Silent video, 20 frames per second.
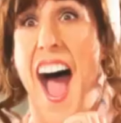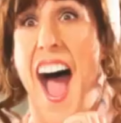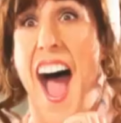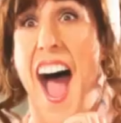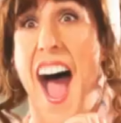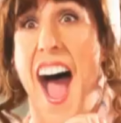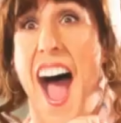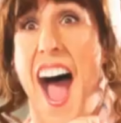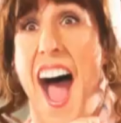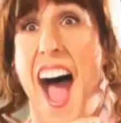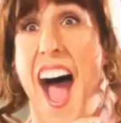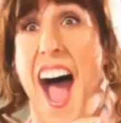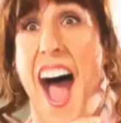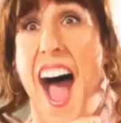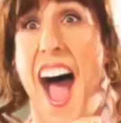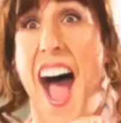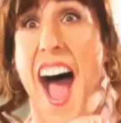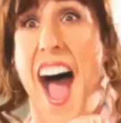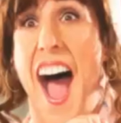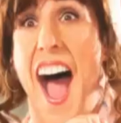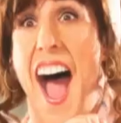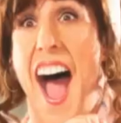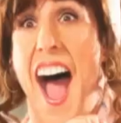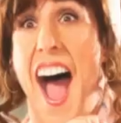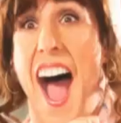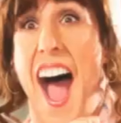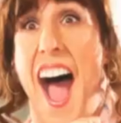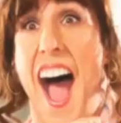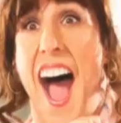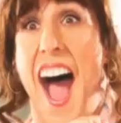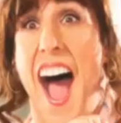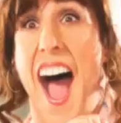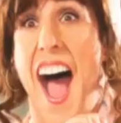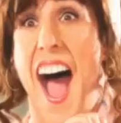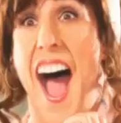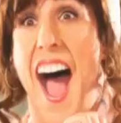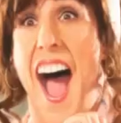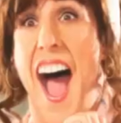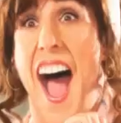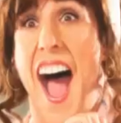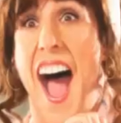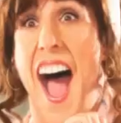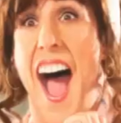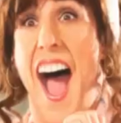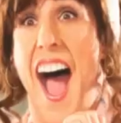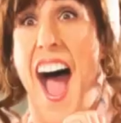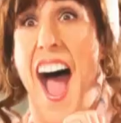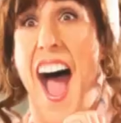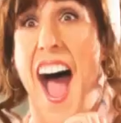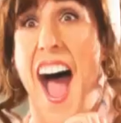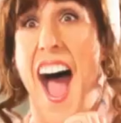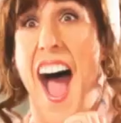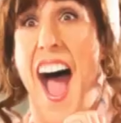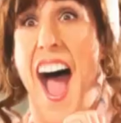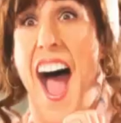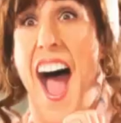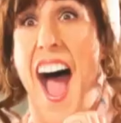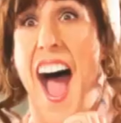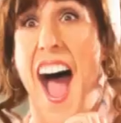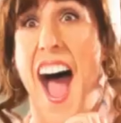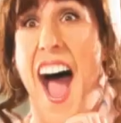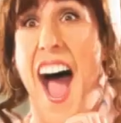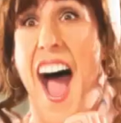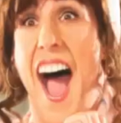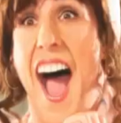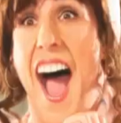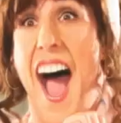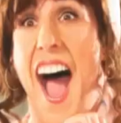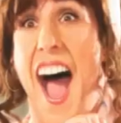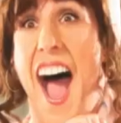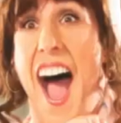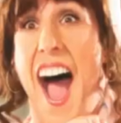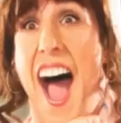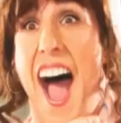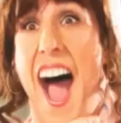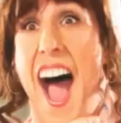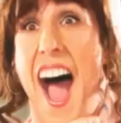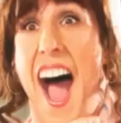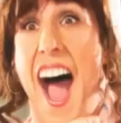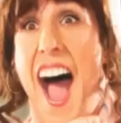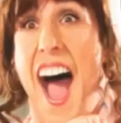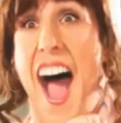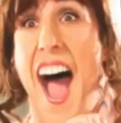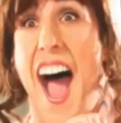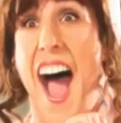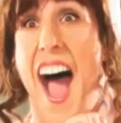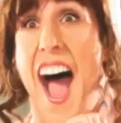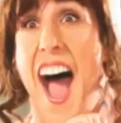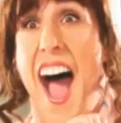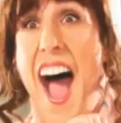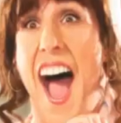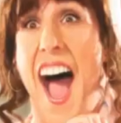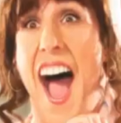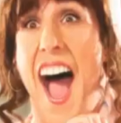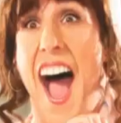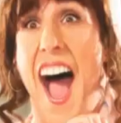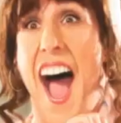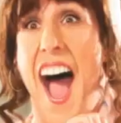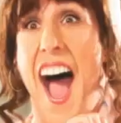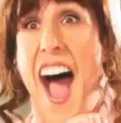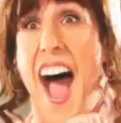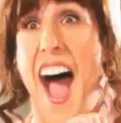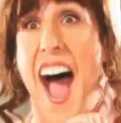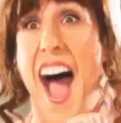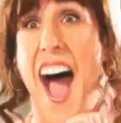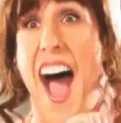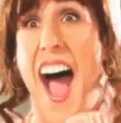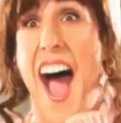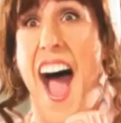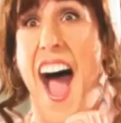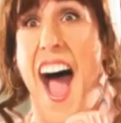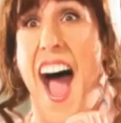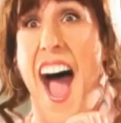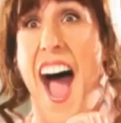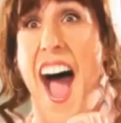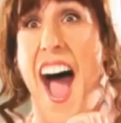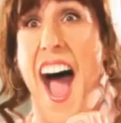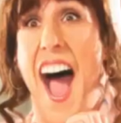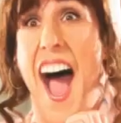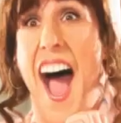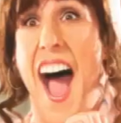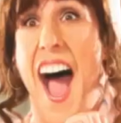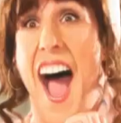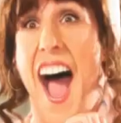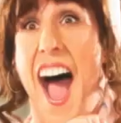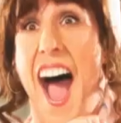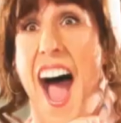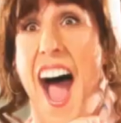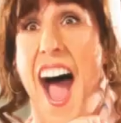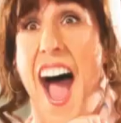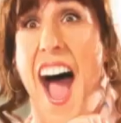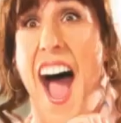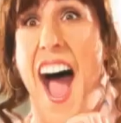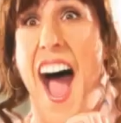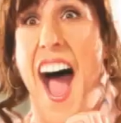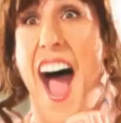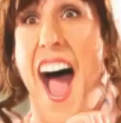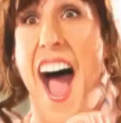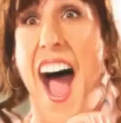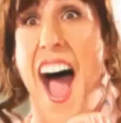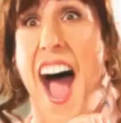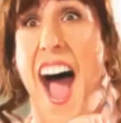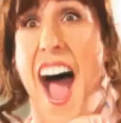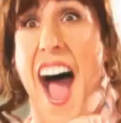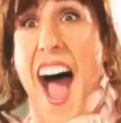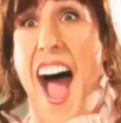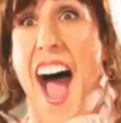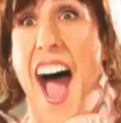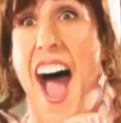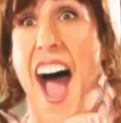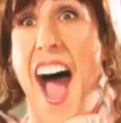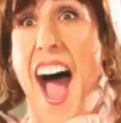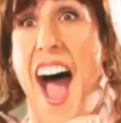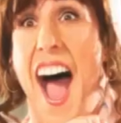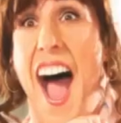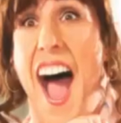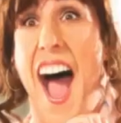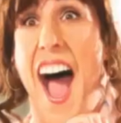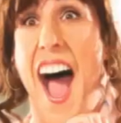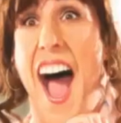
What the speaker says: (not speaking)